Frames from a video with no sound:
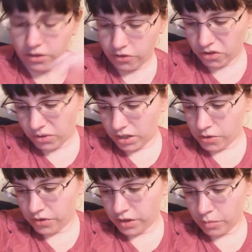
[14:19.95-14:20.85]
So
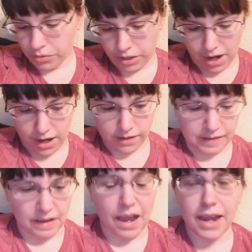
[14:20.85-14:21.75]
it goes down pretty
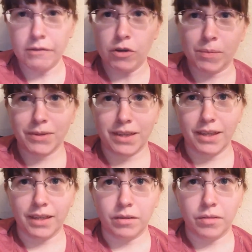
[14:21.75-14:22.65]
nice. I have trouble
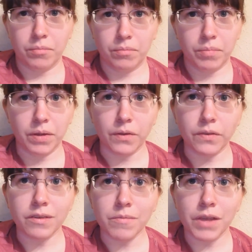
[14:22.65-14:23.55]
taking
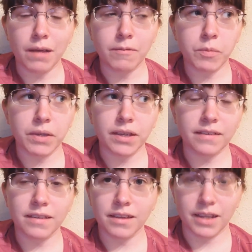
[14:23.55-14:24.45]
pills sometimes
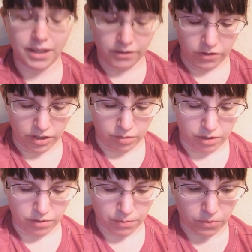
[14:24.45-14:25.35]
because they get stuck in
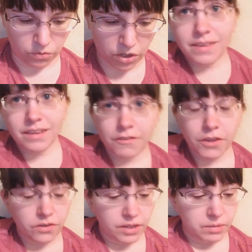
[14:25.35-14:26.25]
my throat. This stuff,
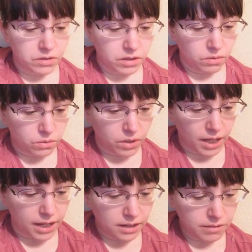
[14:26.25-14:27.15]
though, seems to do
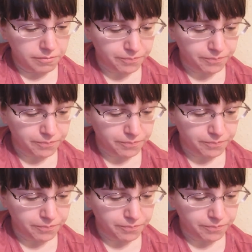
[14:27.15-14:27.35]
okay.